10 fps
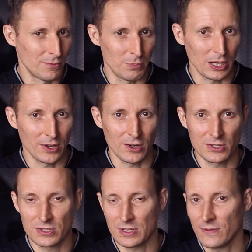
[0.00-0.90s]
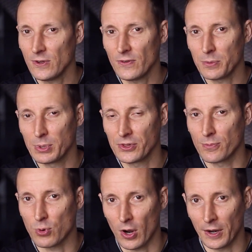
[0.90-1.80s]
because if you will build a
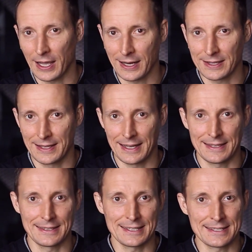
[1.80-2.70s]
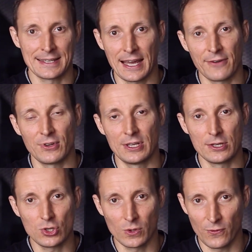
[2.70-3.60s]
product that doesn't have
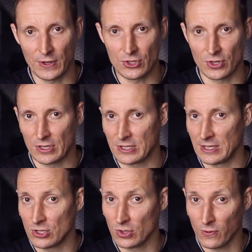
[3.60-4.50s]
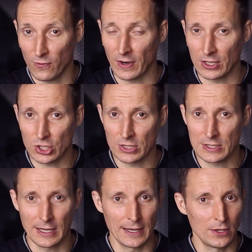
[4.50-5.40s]
initial features, initial functions,
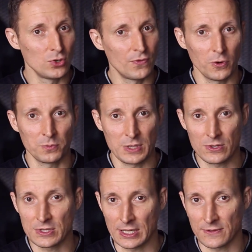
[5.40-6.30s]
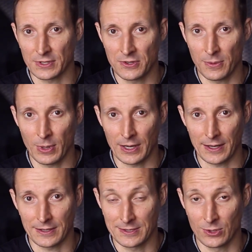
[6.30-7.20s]
you won't be successful in the
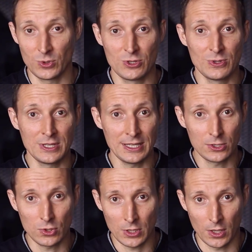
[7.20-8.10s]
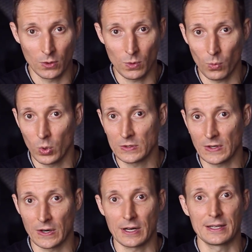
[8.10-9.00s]
market. So you need to know what
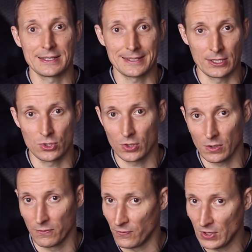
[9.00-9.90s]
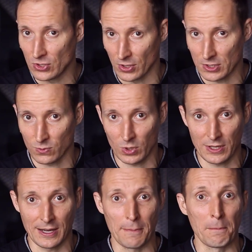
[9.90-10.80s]
are essential features, what
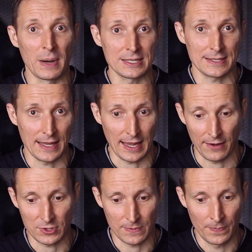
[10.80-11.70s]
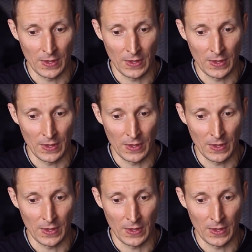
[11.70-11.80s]
are must-haves.